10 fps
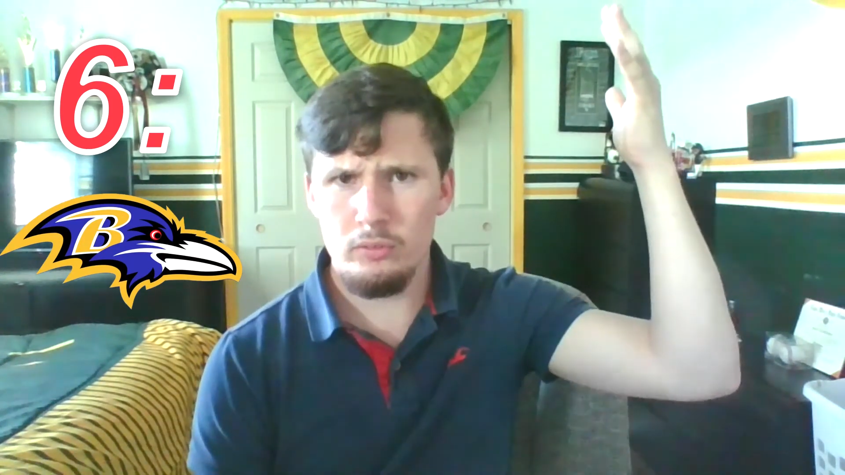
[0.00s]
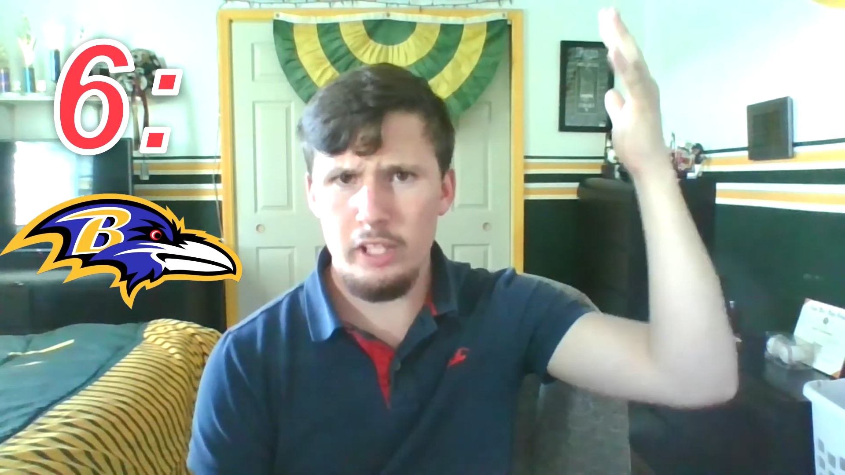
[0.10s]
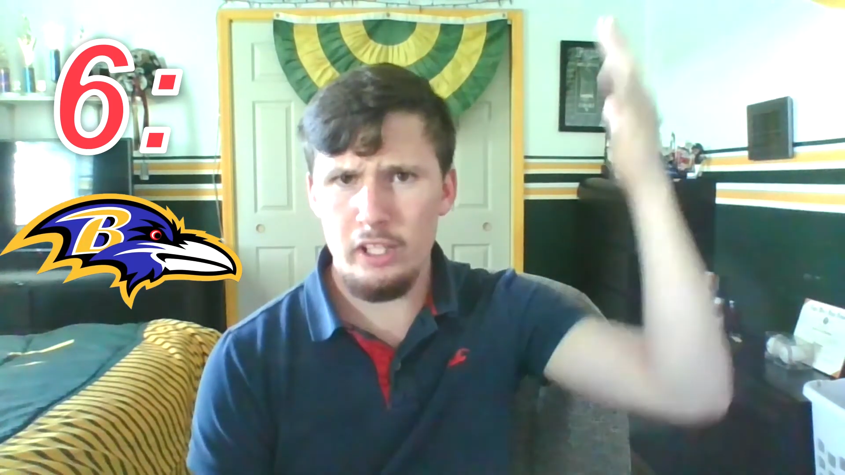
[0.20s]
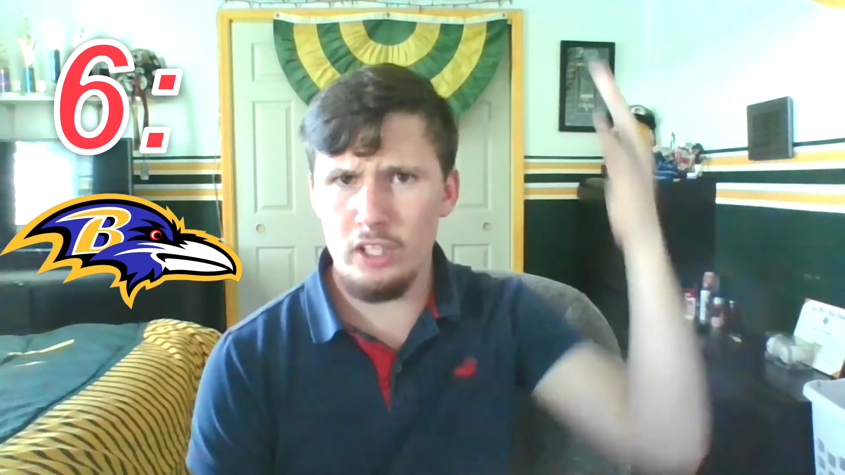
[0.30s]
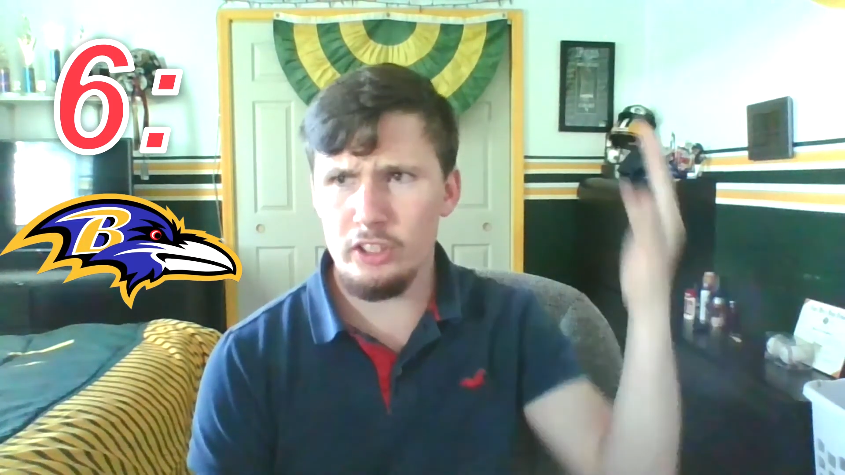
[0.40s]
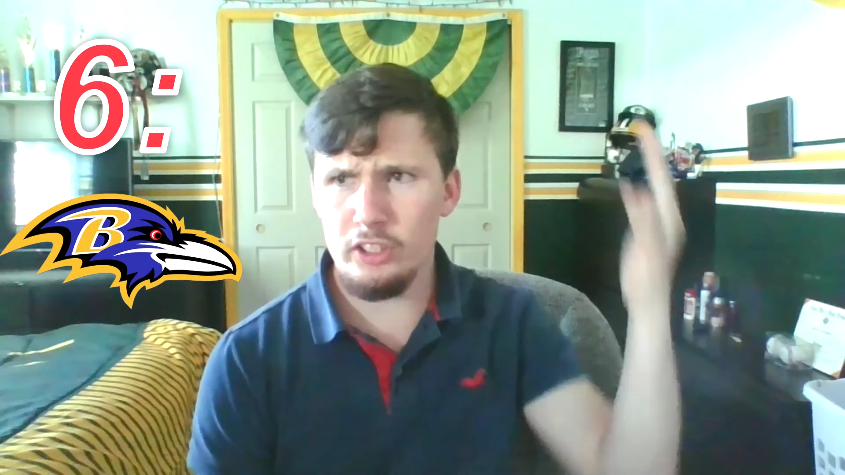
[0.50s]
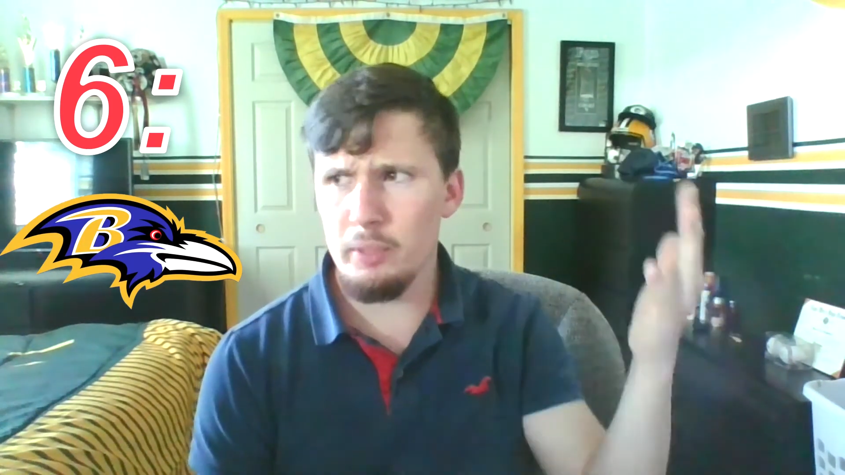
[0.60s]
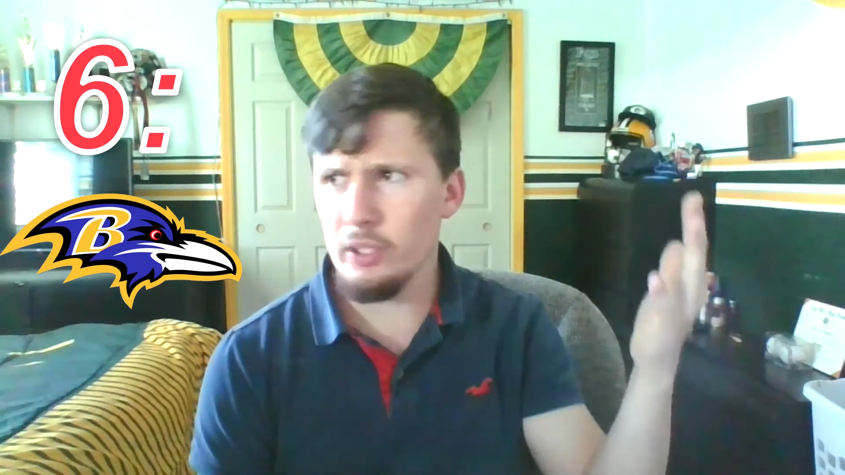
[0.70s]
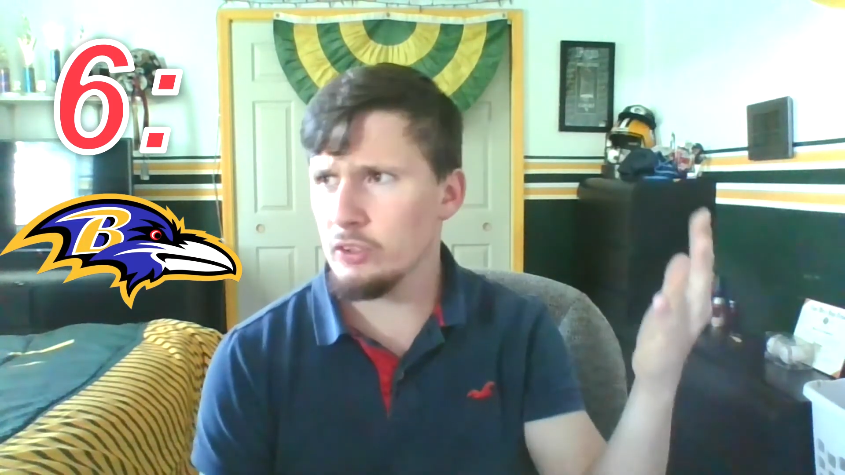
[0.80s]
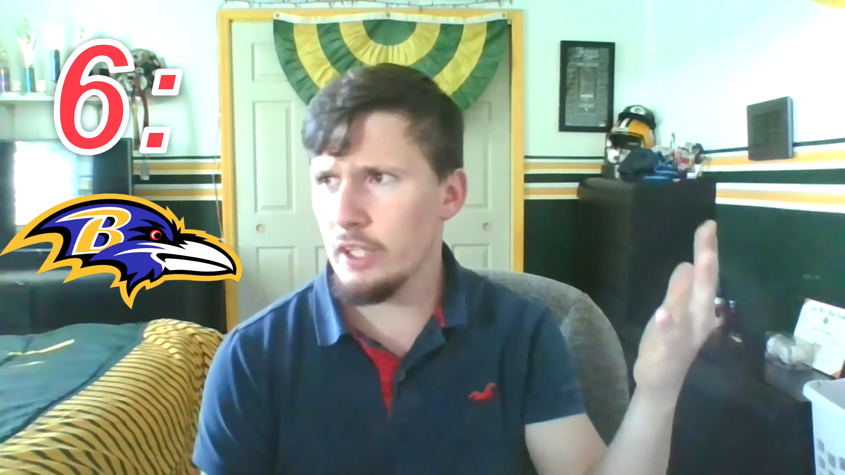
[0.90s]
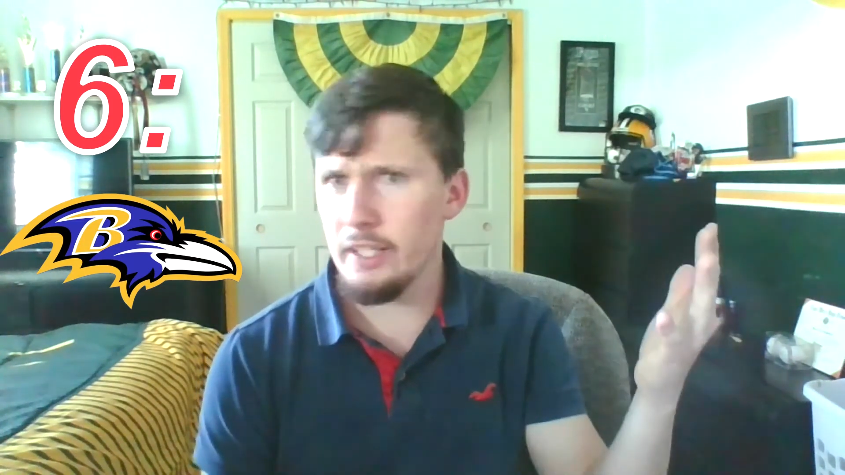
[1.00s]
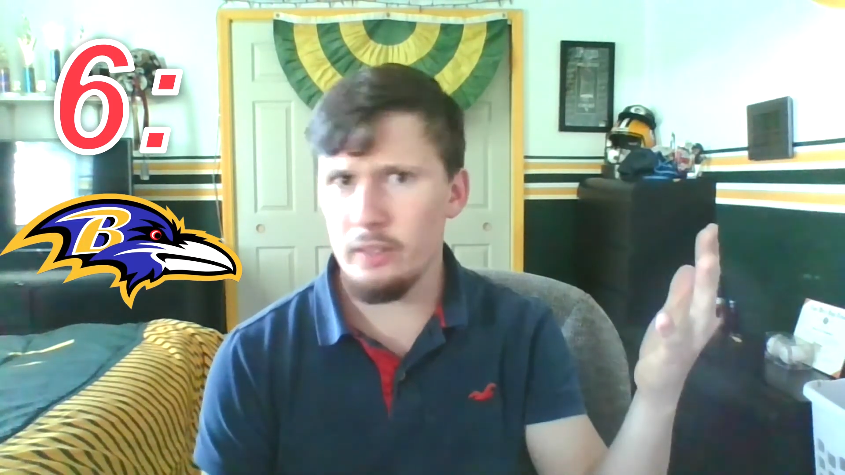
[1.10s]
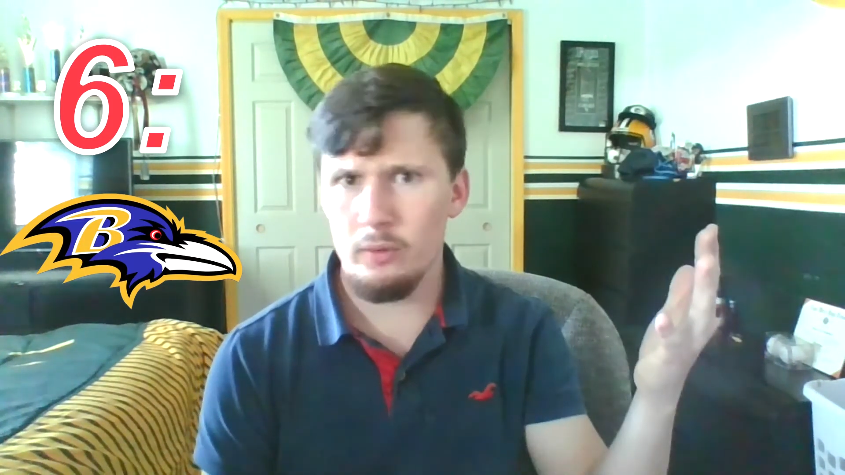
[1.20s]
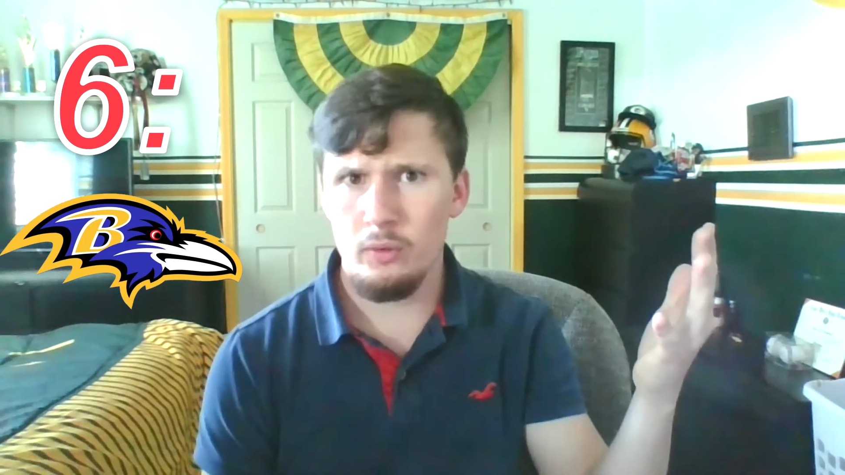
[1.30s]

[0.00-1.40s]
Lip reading: They lost to the Bills, right?